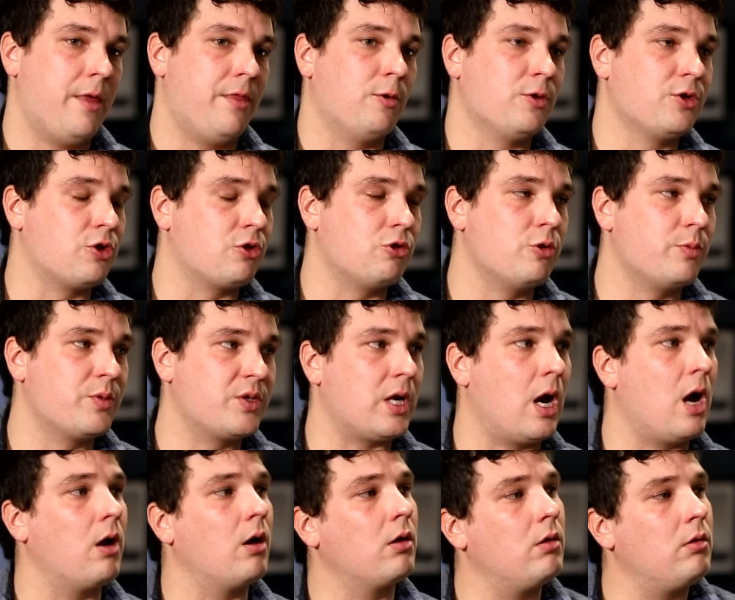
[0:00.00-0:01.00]
those group
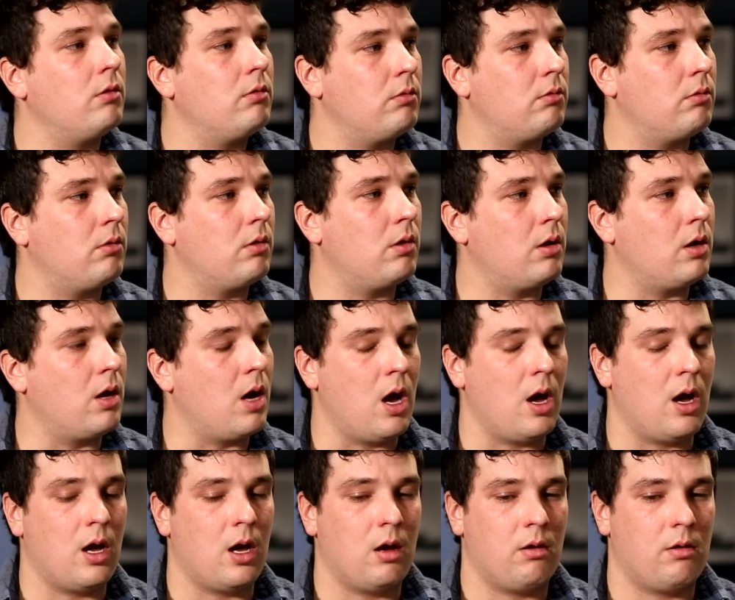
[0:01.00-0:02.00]
style
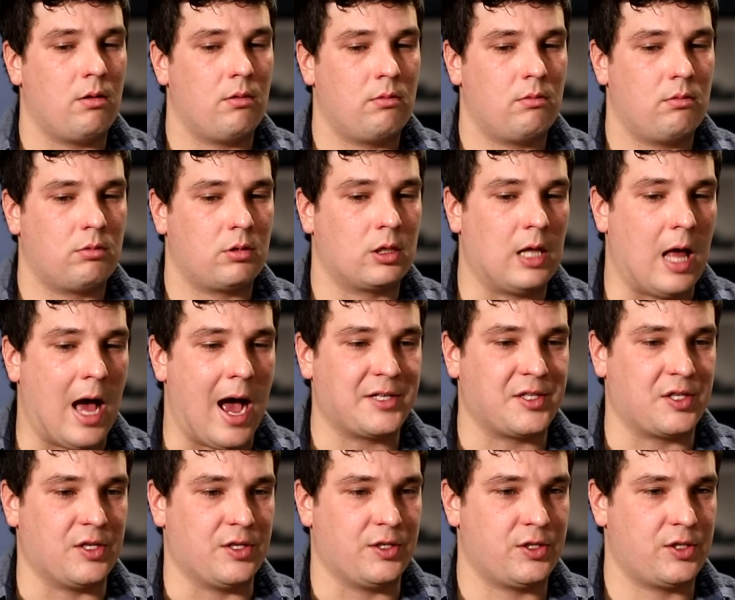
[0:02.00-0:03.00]

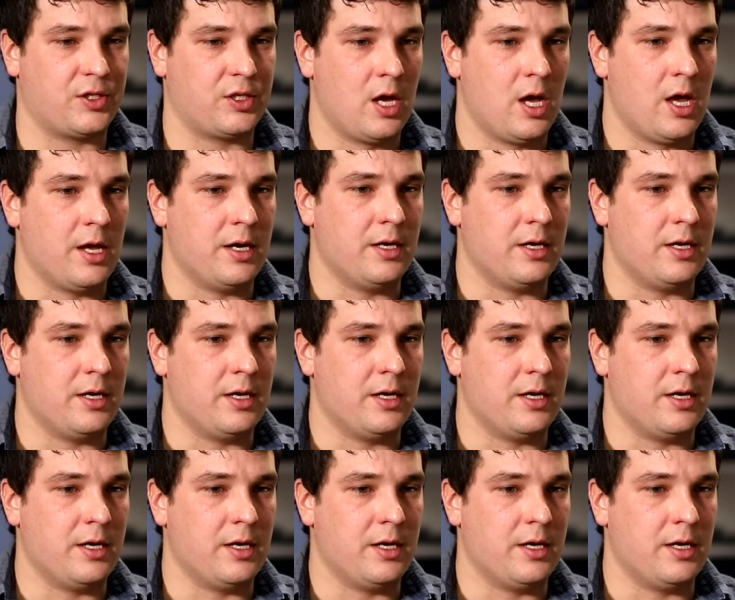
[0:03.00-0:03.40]
classes